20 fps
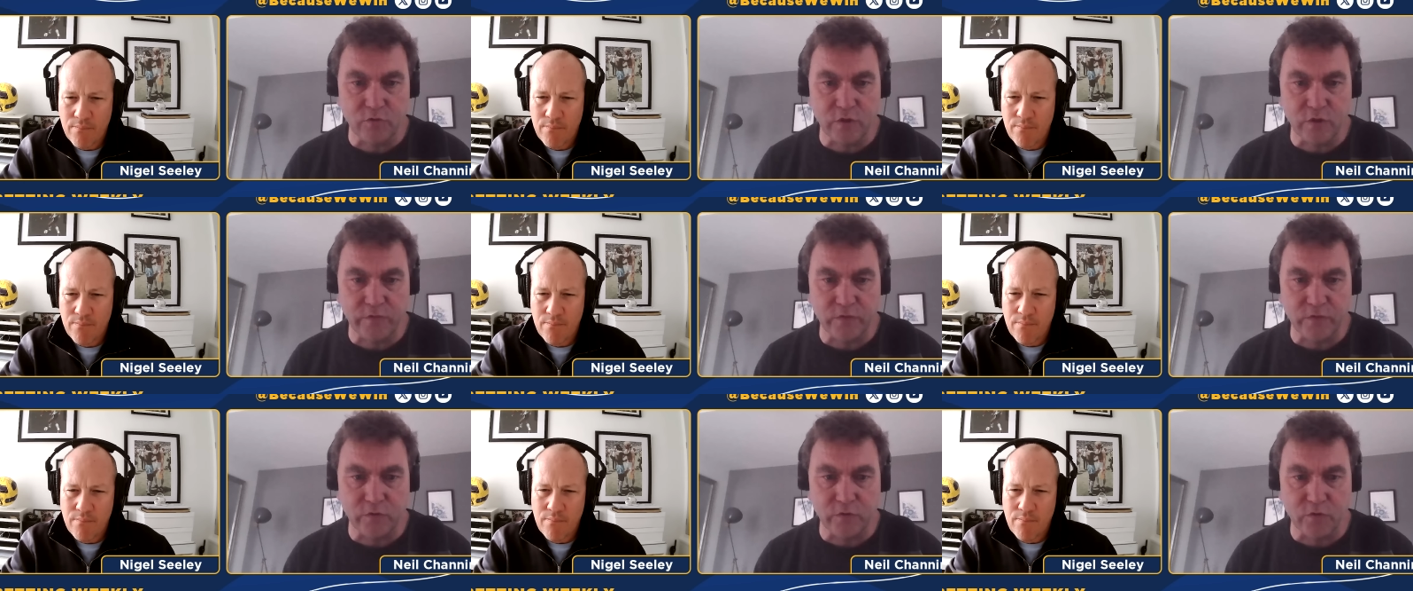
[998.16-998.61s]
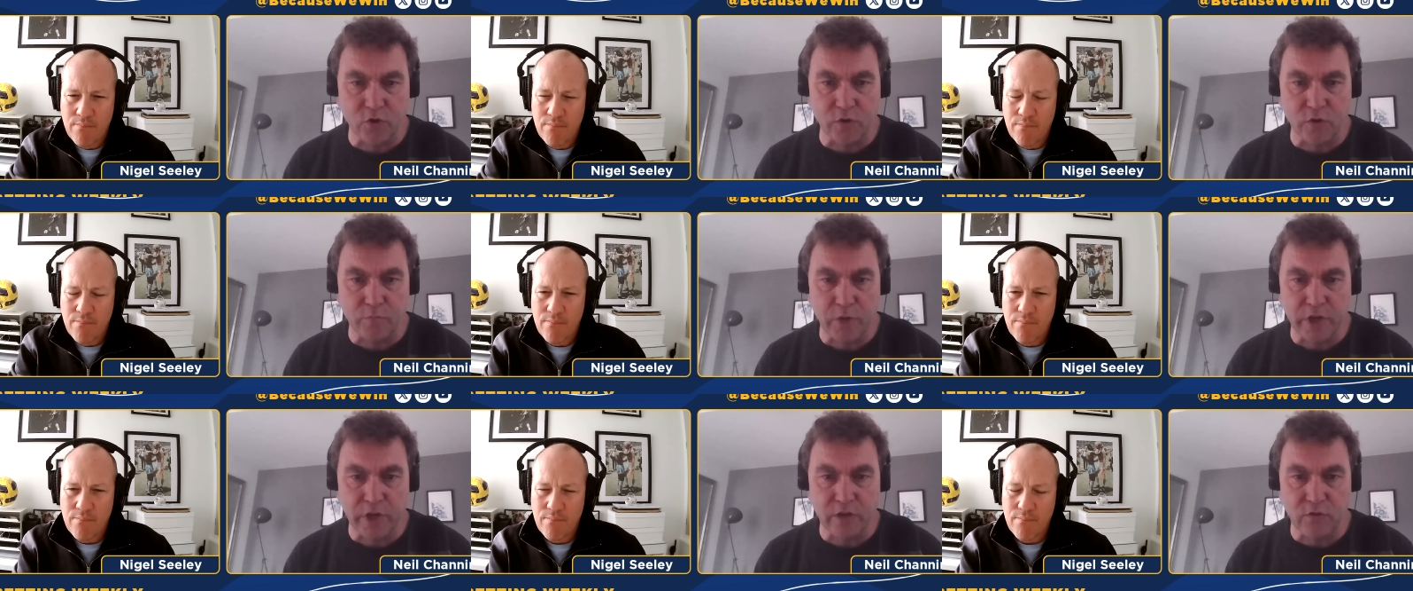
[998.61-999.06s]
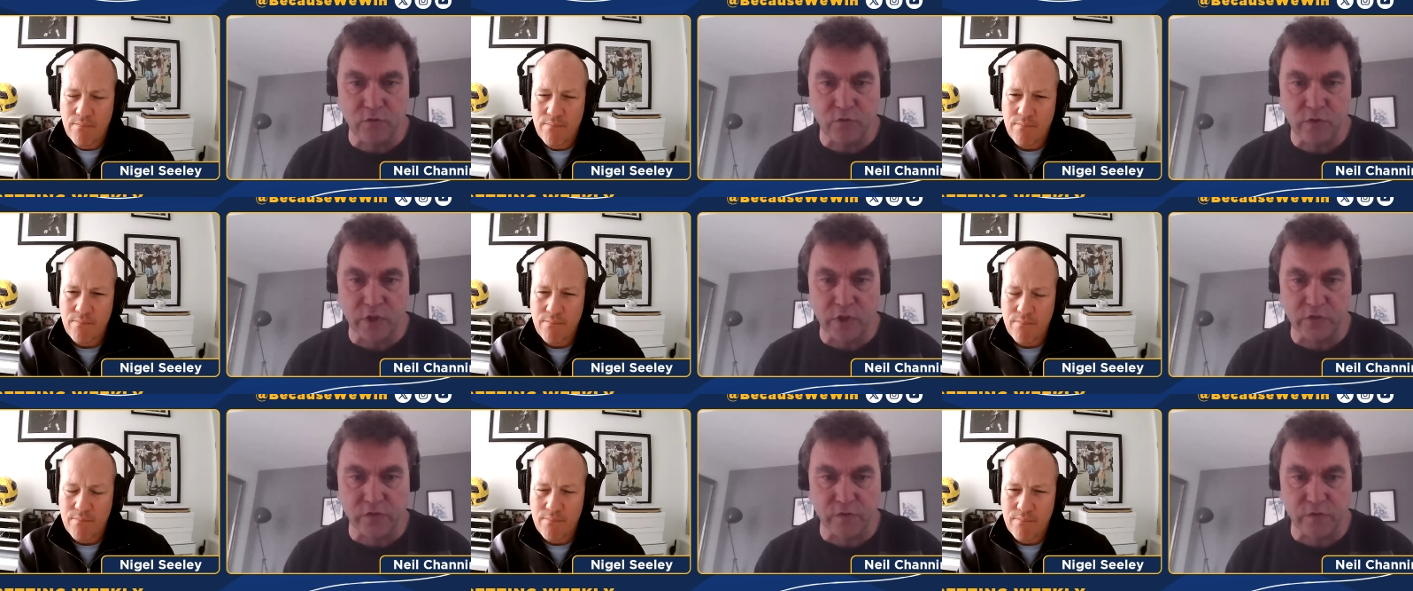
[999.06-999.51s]
Speaker 1: if you've got a mate who
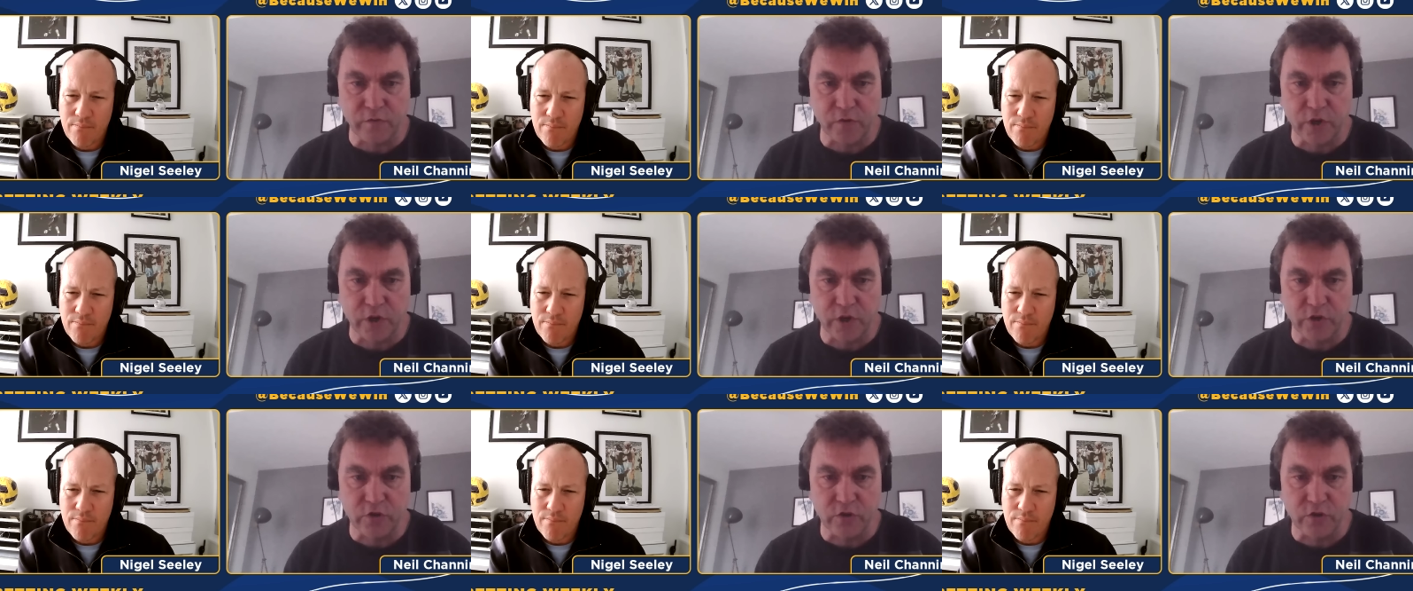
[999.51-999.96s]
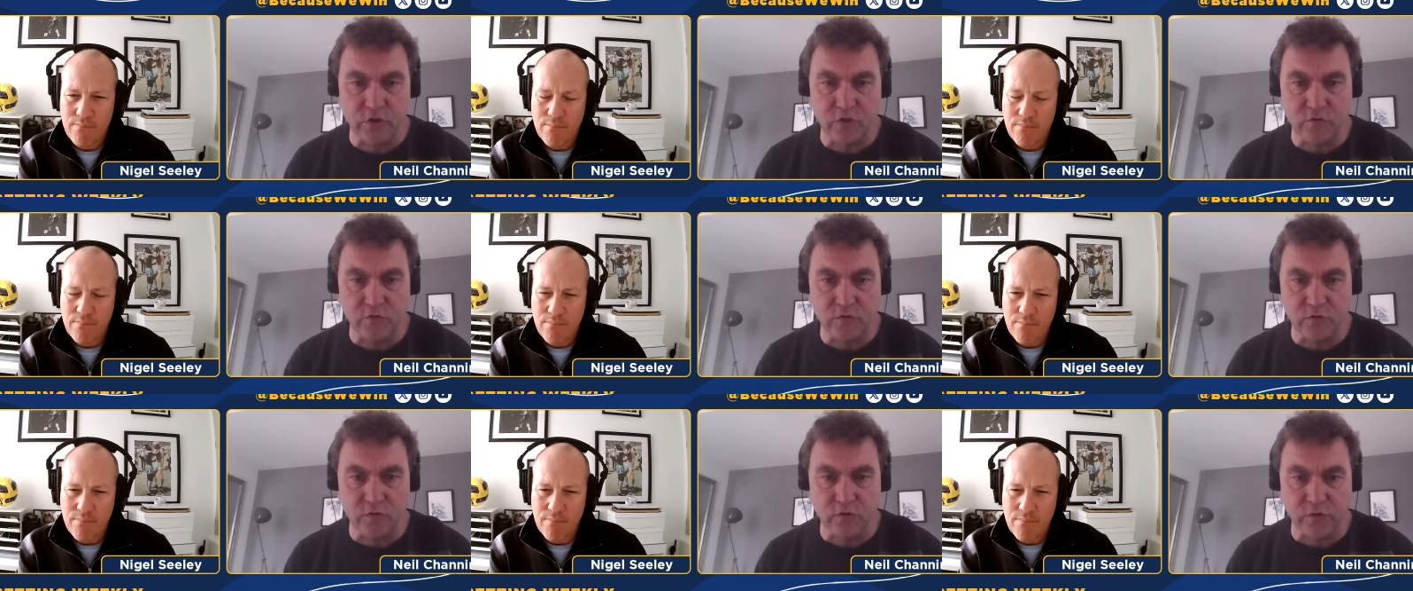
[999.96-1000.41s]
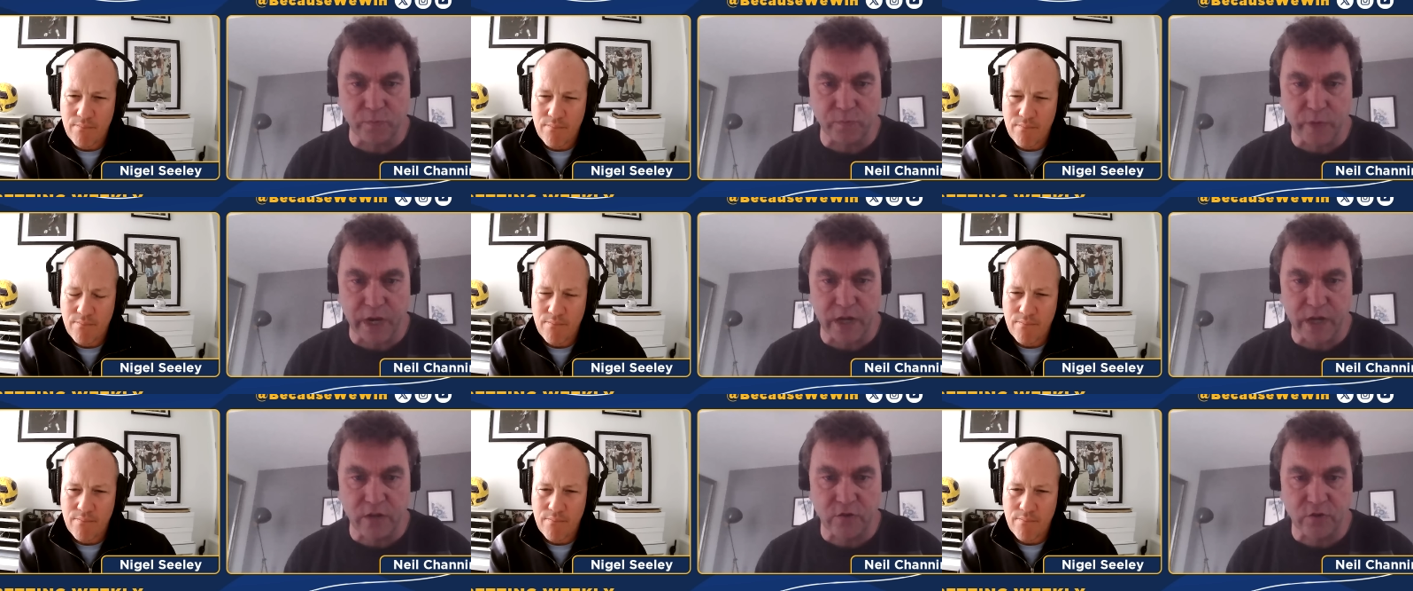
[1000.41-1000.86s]
does the French and you do the
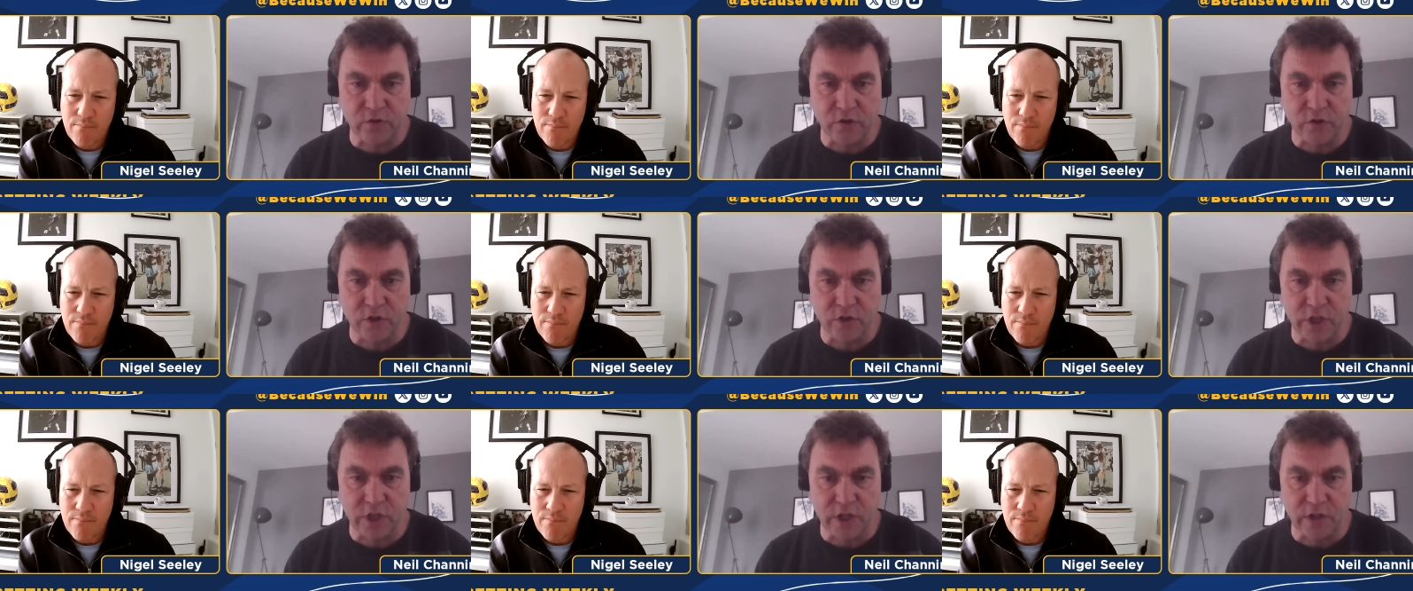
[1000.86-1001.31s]
Spanish and he